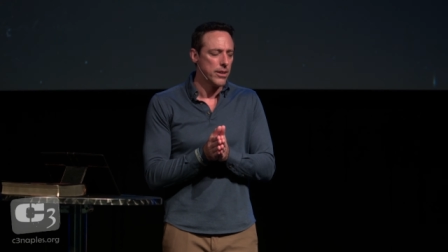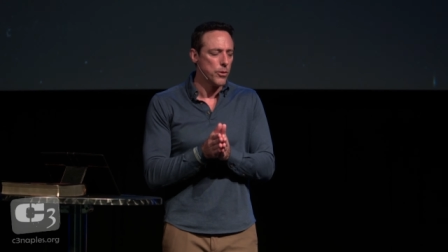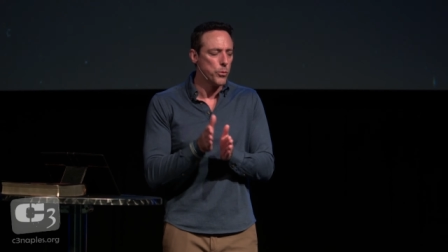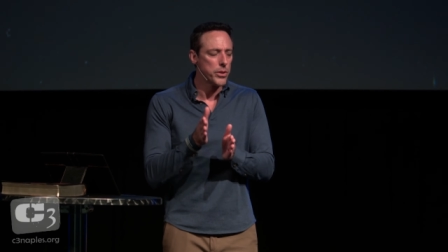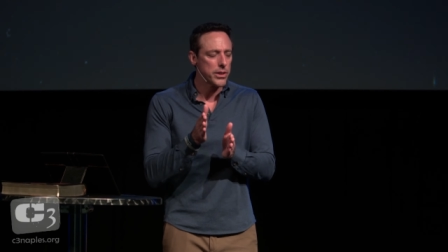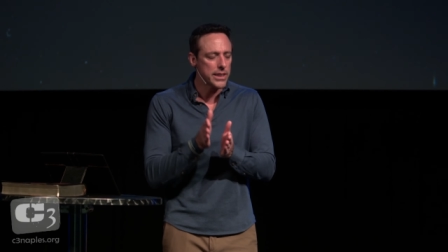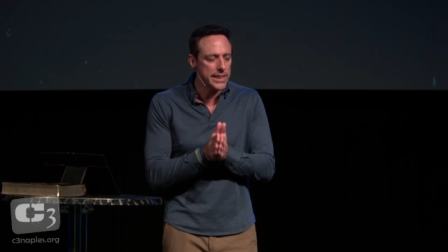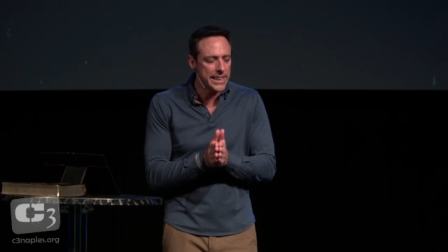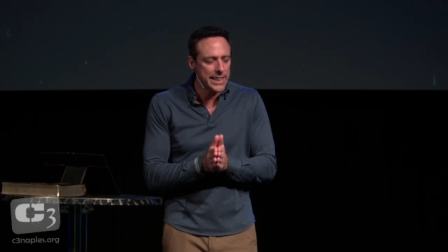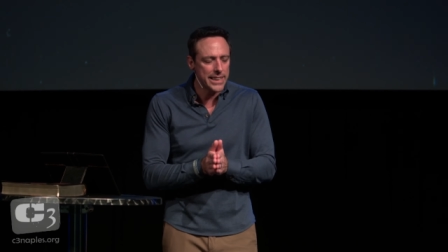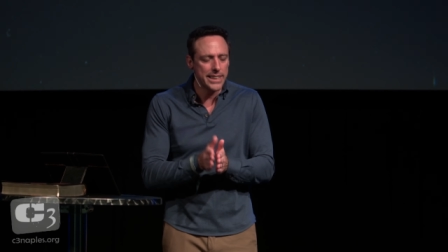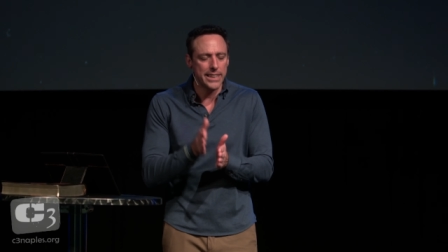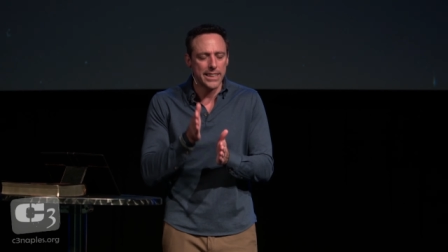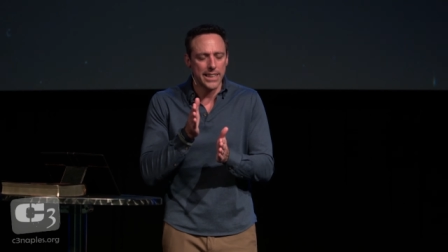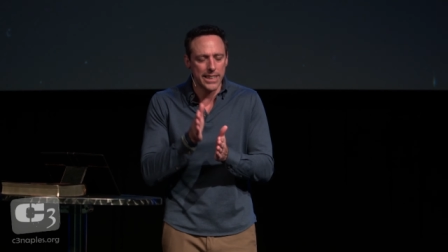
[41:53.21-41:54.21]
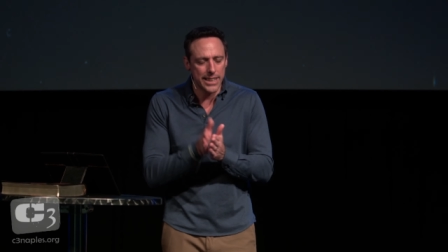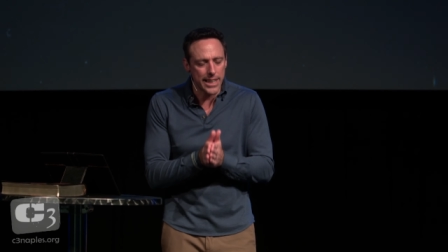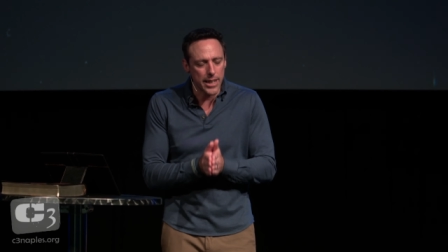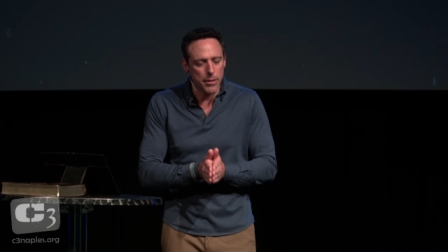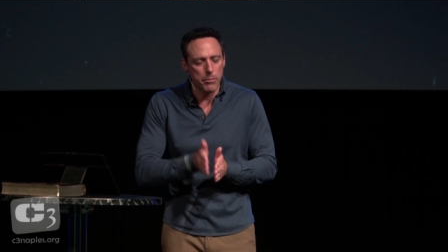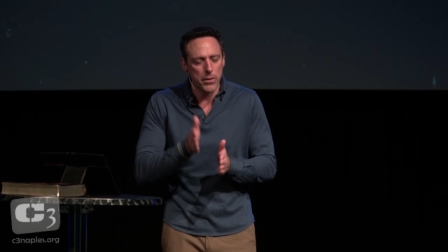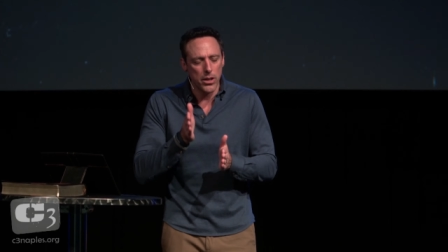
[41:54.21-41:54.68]
will lead
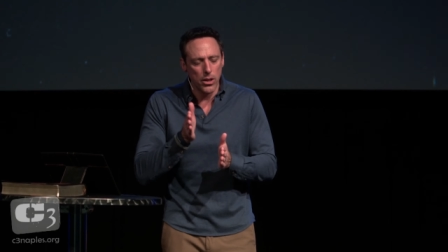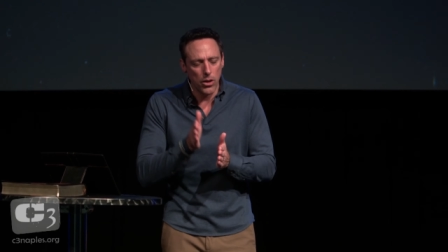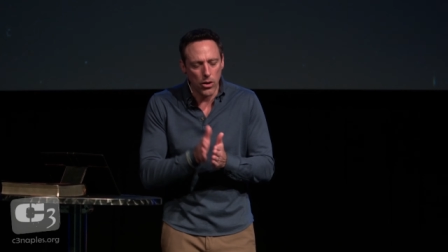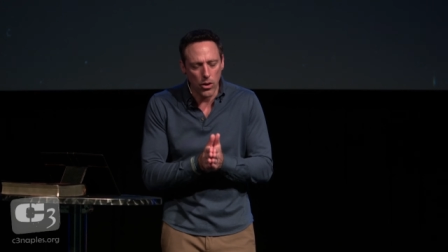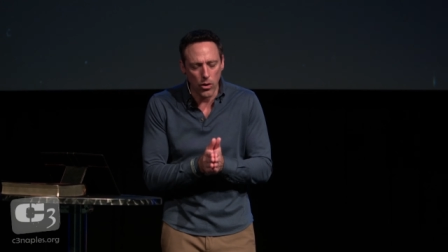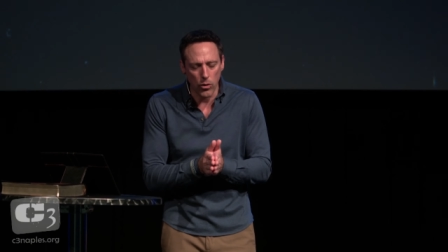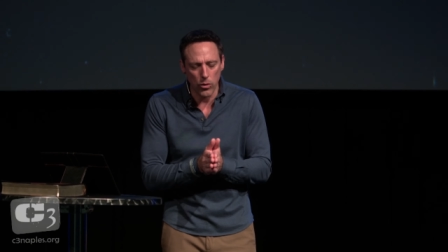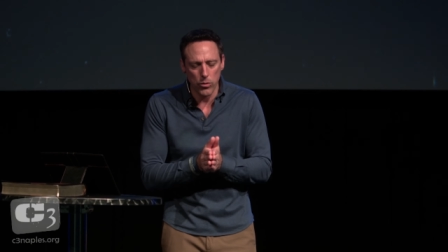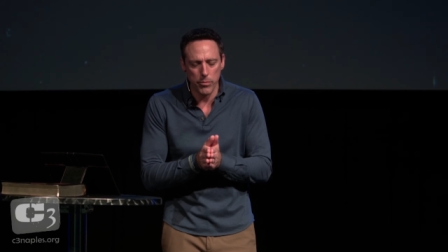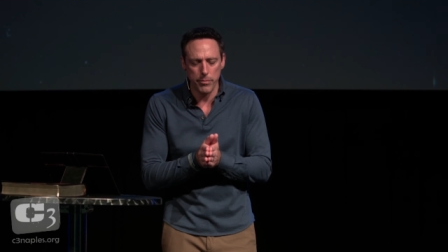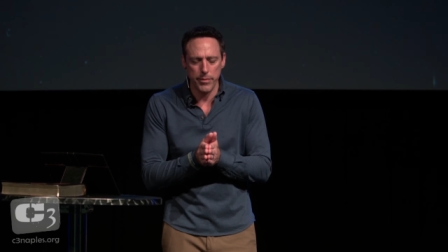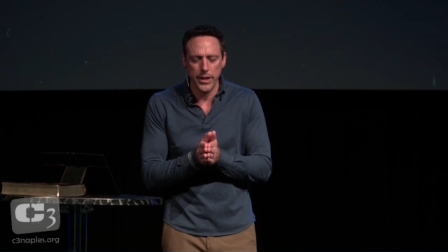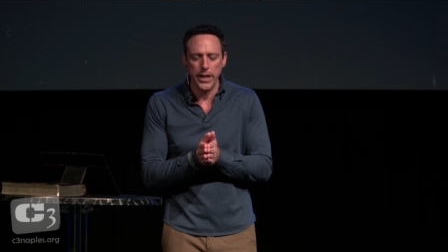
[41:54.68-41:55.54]
them home.